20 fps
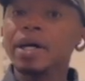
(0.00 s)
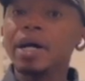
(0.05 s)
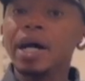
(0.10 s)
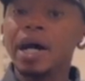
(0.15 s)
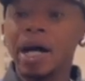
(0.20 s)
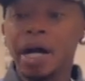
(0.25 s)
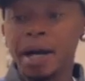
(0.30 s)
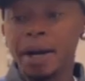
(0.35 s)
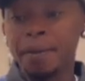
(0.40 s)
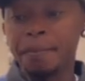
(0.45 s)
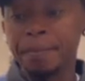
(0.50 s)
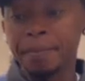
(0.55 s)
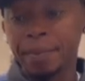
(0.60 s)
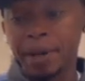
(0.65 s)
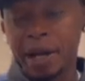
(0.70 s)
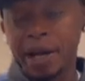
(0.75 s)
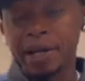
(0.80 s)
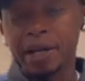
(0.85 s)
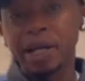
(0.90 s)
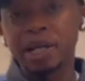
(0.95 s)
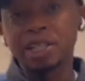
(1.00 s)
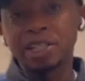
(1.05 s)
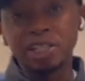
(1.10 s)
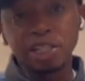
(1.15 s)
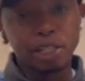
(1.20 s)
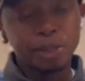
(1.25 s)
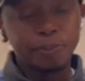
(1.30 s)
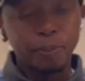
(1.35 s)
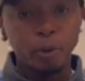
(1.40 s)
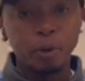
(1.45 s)
and then
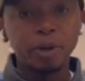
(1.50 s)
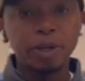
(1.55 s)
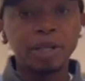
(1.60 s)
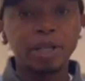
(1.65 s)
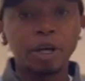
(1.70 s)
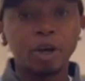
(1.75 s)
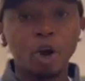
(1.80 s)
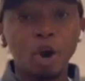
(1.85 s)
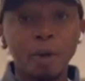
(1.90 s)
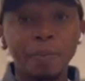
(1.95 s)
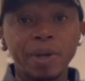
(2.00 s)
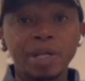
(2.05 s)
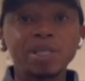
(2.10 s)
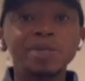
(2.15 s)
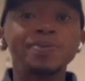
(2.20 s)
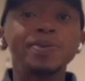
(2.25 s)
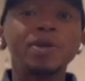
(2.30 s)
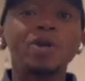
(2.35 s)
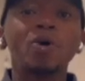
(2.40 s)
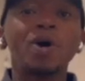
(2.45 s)
just put in the comments below.